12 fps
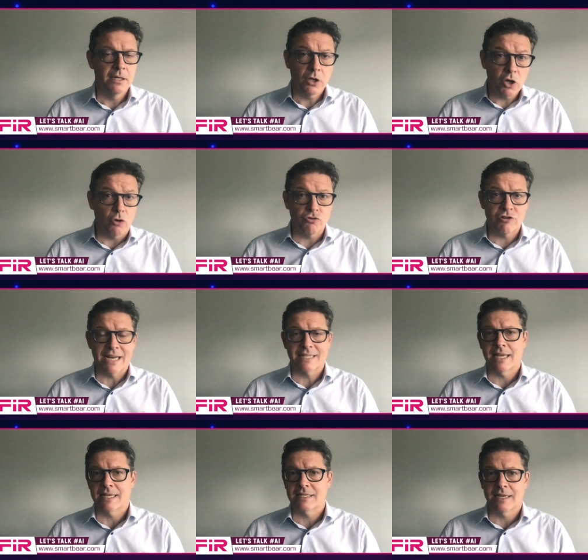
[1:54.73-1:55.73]
contract
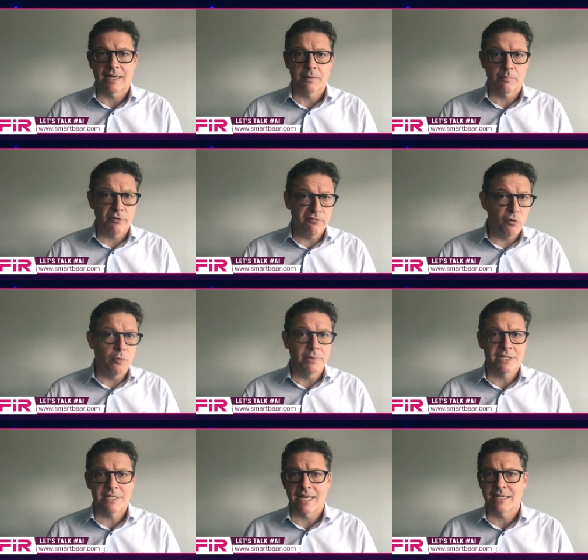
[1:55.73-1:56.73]
testing,
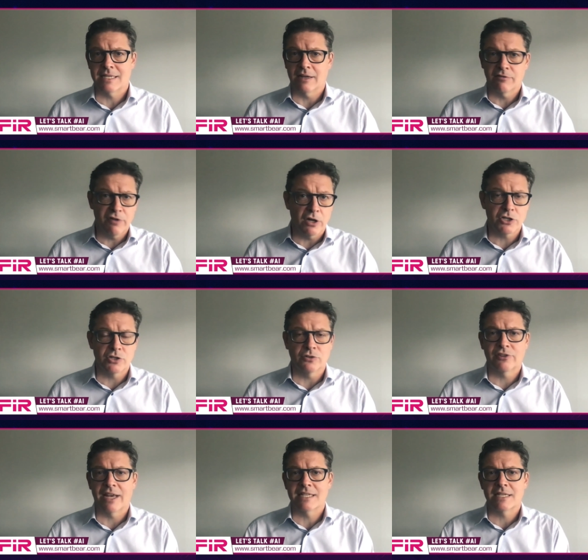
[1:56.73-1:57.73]
performance testing, functional
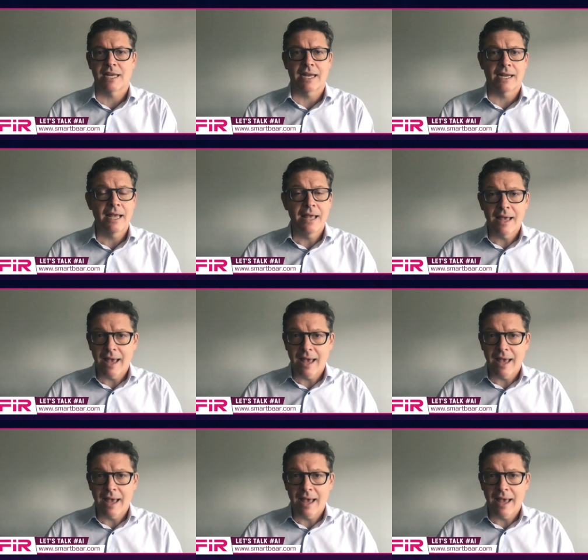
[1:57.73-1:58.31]
testing,